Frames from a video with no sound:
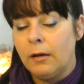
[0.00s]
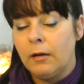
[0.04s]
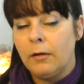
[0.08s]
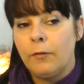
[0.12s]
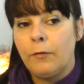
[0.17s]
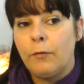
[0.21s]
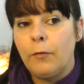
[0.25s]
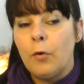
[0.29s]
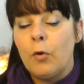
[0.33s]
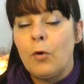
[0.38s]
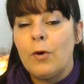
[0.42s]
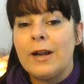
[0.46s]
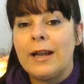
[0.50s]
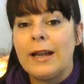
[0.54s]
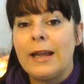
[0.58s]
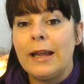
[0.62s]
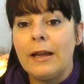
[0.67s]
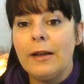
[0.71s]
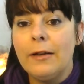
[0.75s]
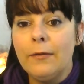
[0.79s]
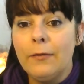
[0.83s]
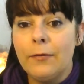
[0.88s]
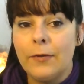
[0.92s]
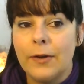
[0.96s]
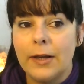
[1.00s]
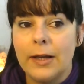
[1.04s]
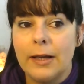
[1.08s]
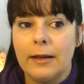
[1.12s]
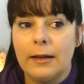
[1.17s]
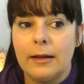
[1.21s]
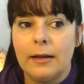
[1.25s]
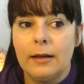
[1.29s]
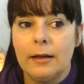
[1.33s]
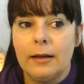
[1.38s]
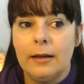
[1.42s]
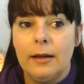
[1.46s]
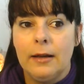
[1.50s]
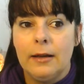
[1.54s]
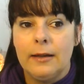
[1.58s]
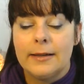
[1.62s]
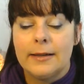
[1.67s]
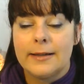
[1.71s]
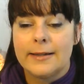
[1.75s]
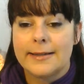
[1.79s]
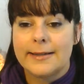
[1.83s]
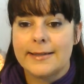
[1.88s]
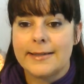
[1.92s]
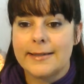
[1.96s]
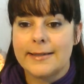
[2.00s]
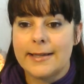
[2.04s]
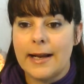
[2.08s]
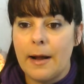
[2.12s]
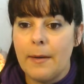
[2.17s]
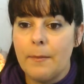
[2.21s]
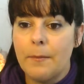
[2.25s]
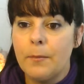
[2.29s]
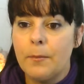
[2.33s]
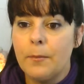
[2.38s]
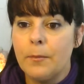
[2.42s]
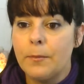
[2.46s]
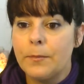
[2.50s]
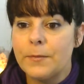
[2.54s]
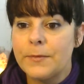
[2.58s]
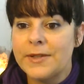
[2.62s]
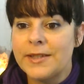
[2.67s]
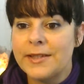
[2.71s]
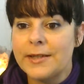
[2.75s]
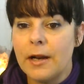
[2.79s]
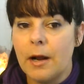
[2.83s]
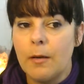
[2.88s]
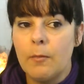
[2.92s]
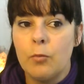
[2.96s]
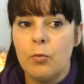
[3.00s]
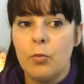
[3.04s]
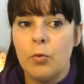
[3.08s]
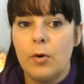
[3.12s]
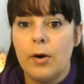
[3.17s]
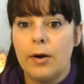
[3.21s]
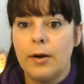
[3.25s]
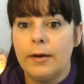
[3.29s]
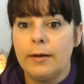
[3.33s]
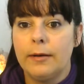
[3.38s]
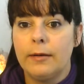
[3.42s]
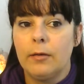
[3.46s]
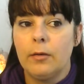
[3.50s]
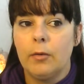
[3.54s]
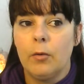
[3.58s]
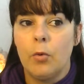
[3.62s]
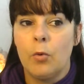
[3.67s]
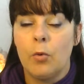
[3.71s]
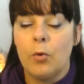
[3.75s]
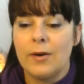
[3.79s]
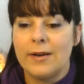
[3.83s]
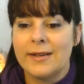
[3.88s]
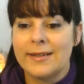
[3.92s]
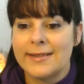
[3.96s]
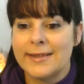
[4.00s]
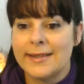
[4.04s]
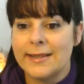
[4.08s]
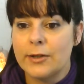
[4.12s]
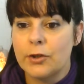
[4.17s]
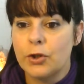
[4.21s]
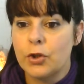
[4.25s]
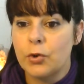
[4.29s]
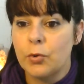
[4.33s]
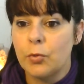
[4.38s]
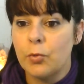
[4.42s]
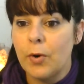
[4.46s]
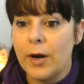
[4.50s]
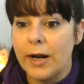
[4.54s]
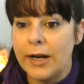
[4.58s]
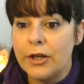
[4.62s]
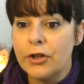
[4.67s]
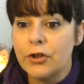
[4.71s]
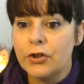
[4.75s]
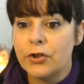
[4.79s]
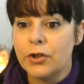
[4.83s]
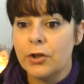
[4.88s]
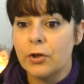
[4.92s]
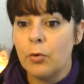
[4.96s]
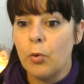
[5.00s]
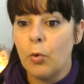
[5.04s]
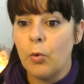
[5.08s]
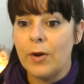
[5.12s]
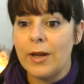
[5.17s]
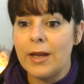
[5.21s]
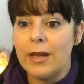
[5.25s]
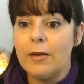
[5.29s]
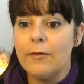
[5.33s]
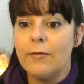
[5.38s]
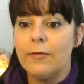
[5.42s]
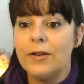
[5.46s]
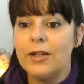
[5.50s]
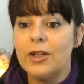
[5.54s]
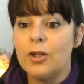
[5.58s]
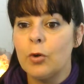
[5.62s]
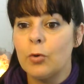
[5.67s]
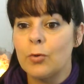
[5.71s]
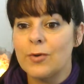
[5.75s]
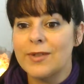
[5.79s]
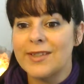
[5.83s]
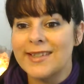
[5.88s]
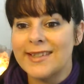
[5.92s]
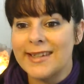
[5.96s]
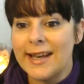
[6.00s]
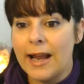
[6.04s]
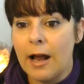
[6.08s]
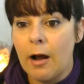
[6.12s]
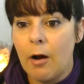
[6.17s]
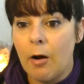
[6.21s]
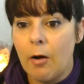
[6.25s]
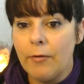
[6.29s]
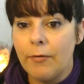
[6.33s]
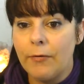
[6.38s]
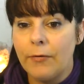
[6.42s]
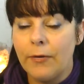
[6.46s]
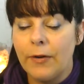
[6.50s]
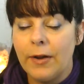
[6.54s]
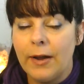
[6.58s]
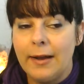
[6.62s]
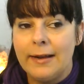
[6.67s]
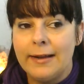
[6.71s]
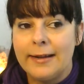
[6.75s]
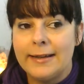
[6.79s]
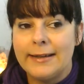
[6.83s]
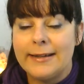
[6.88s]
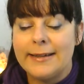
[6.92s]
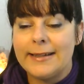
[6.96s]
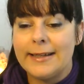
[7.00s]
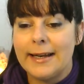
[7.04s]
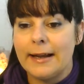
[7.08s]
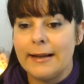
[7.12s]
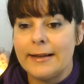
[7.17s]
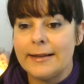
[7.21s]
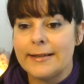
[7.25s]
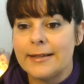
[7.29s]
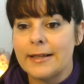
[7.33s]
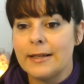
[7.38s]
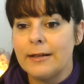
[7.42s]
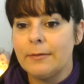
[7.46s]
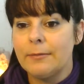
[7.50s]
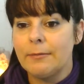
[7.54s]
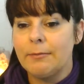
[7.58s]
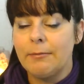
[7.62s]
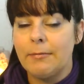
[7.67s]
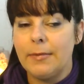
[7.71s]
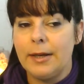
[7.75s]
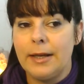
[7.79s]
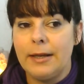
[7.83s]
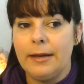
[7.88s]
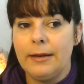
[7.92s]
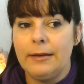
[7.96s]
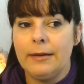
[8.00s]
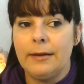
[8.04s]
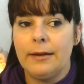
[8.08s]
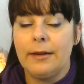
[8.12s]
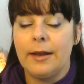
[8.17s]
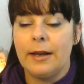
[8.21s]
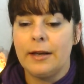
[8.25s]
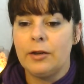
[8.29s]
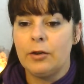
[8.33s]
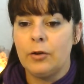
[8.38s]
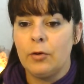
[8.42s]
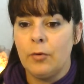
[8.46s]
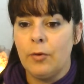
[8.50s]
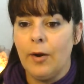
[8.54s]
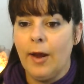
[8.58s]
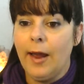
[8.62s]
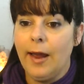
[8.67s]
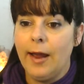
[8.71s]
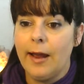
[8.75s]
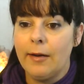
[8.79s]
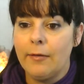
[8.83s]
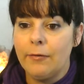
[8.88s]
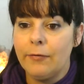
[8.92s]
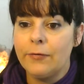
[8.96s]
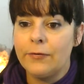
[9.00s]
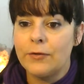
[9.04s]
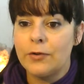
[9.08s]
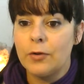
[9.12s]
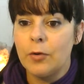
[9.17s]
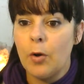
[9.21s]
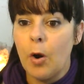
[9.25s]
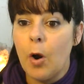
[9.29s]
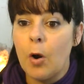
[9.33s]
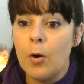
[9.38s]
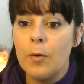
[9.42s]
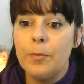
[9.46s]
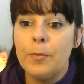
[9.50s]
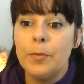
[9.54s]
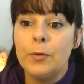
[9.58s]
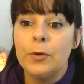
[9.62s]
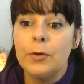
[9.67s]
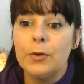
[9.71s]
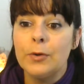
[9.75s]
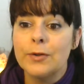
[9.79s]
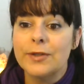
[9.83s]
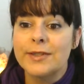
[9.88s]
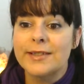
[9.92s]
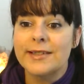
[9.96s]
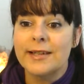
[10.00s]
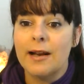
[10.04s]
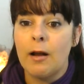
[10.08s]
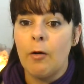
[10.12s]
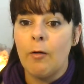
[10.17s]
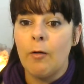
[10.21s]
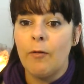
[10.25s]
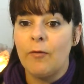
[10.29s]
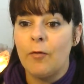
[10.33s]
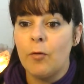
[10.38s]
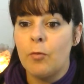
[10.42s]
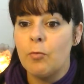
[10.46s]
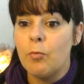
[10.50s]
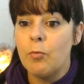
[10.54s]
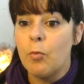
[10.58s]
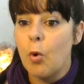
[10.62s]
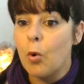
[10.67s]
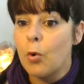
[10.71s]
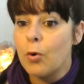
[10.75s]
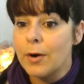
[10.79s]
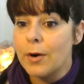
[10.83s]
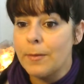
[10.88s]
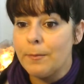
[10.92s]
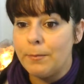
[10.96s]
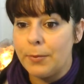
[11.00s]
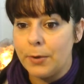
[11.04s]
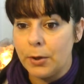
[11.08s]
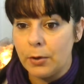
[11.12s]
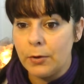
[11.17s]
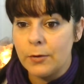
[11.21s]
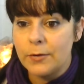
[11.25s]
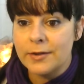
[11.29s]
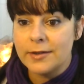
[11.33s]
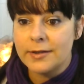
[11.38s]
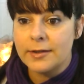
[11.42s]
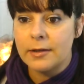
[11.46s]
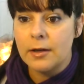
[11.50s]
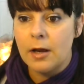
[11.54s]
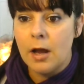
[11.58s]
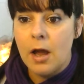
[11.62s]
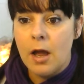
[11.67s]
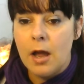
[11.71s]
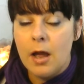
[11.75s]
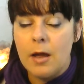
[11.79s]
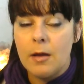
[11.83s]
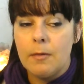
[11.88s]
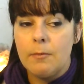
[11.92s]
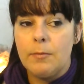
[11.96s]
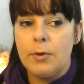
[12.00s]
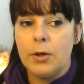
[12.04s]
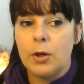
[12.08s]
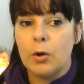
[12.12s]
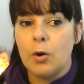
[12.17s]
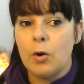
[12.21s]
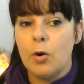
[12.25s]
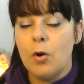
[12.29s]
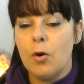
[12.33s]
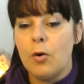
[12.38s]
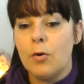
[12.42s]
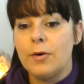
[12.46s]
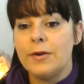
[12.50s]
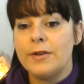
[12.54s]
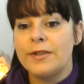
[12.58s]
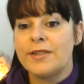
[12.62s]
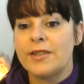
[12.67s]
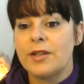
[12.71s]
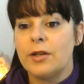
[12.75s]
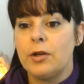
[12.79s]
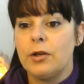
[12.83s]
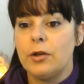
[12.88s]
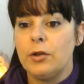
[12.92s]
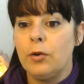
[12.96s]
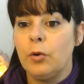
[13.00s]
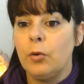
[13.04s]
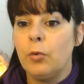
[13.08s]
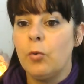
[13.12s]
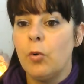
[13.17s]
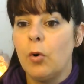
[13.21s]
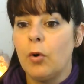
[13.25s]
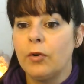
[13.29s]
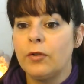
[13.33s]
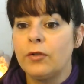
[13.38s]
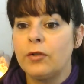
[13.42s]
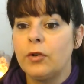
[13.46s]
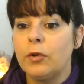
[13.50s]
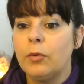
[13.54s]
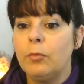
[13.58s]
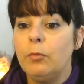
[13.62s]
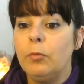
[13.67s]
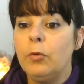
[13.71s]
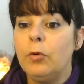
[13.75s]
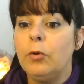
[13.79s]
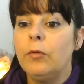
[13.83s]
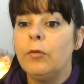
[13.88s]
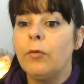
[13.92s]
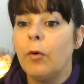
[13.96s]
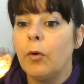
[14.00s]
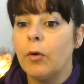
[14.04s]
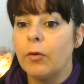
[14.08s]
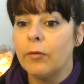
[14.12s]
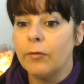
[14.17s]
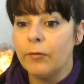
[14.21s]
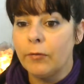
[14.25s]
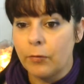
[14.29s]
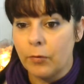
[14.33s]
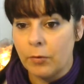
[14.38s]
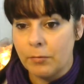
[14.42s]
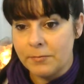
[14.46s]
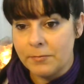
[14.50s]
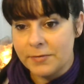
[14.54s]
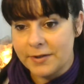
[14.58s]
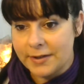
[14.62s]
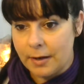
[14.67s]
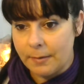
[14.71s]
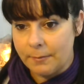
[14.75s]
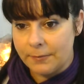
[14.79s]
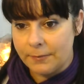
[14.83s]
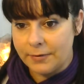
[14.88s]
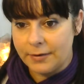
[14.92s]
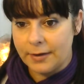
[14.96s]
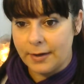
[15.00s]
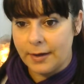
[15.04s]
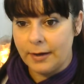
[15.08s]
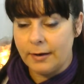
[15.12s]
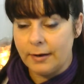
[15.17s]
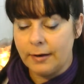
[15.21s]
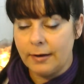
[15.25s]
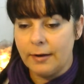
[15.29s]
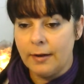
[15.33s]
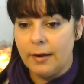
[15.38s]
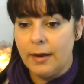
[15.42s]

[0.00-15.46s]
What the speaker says: Forgiving someone or a situation or even yourself doesn't mean that you have to open yourself for more abuse because you want to move on from something.